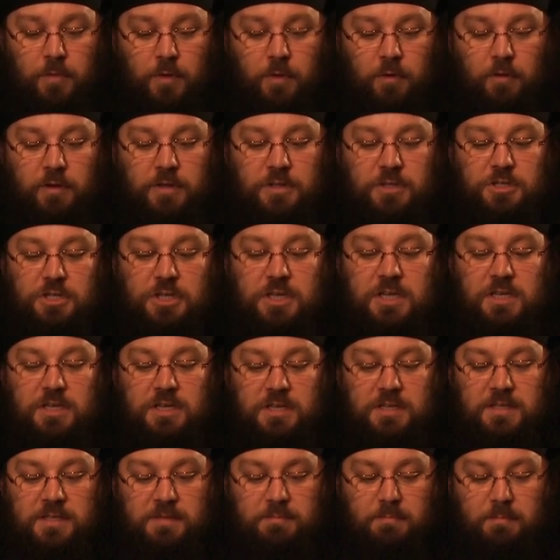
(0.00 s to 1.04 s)
or
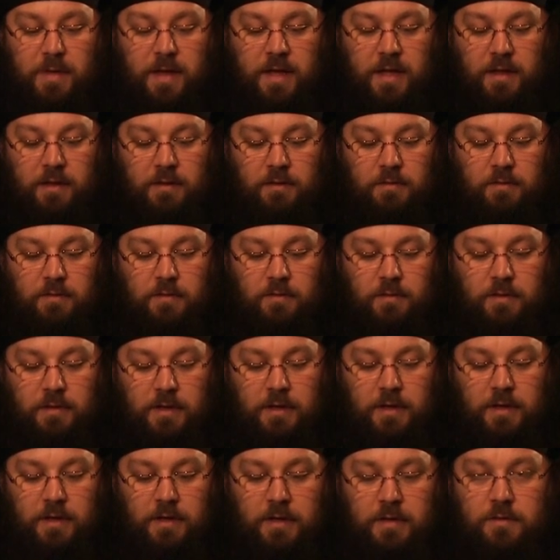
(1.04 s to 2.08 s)
ingenious men,
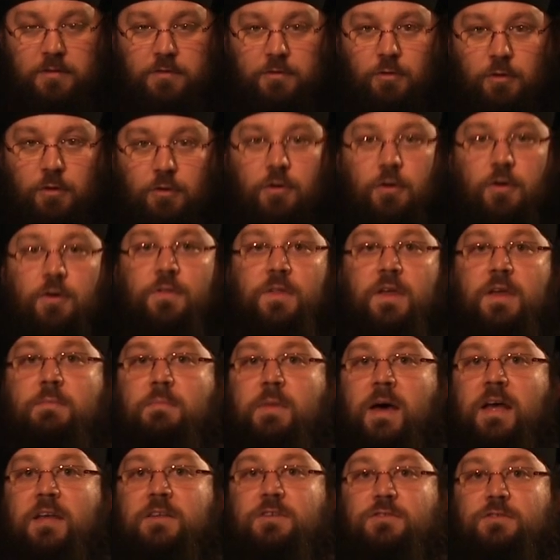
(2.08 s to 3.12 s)
nor are they
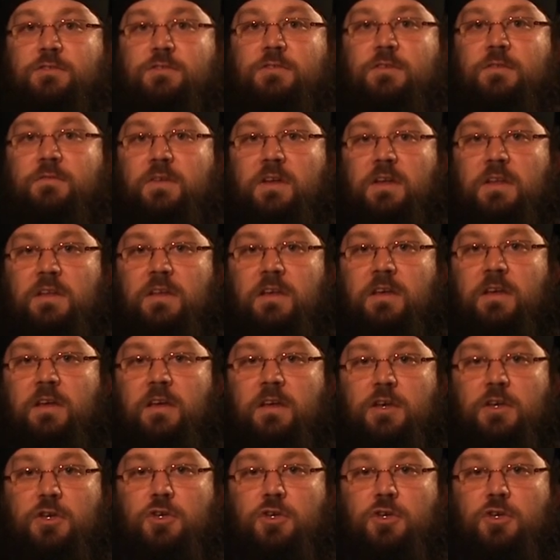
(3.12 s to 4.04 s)
masters of any